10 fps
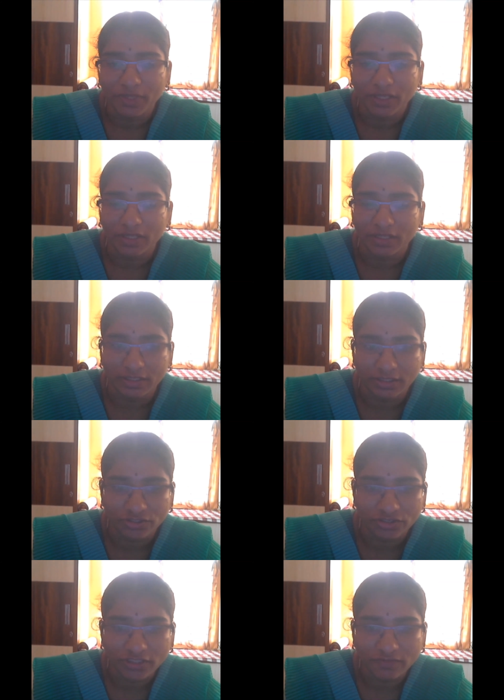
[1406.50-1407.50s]
and the
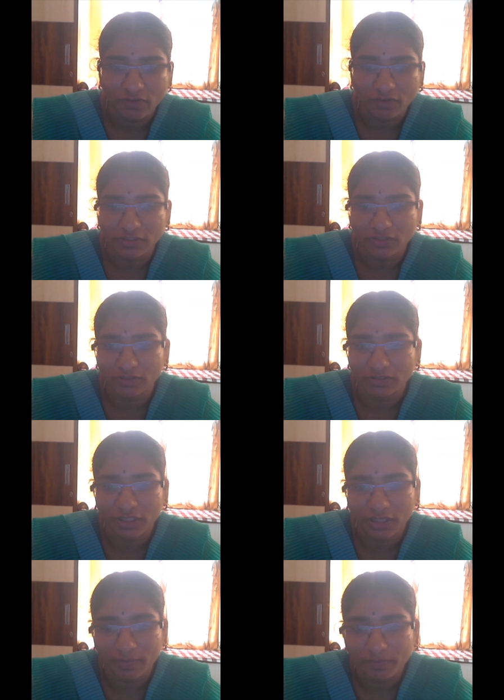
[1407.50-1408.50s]
stress falls on
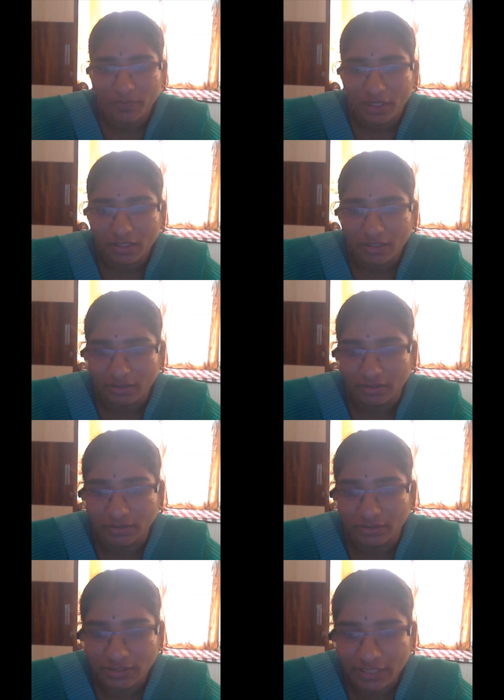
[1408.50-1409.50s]
the
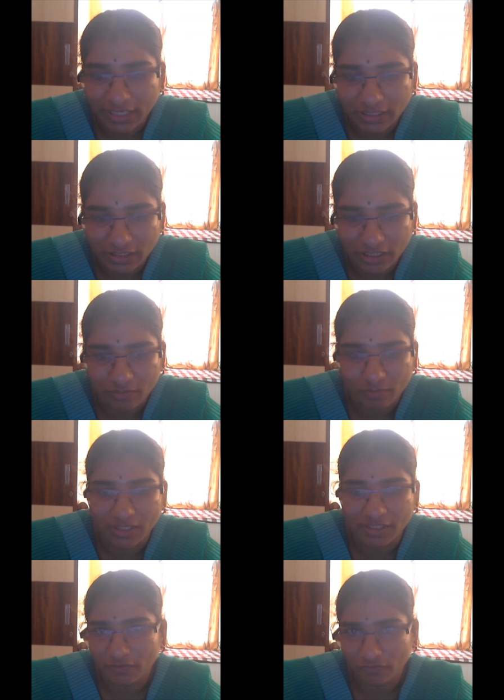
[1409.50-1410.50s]
second syllable.
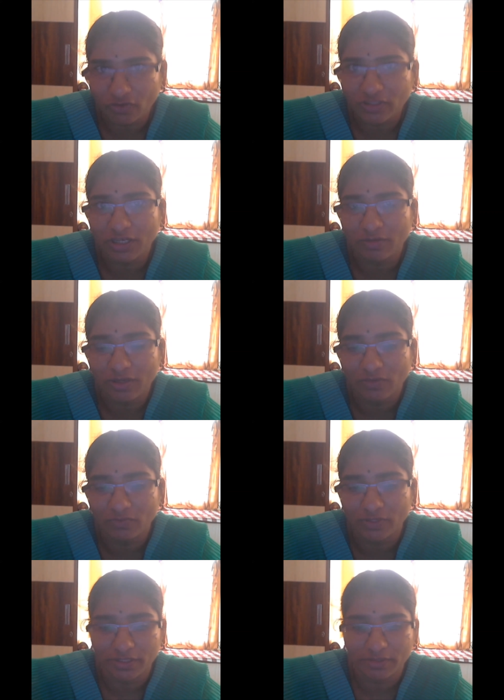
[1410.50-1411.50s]
It's a four-syllable word.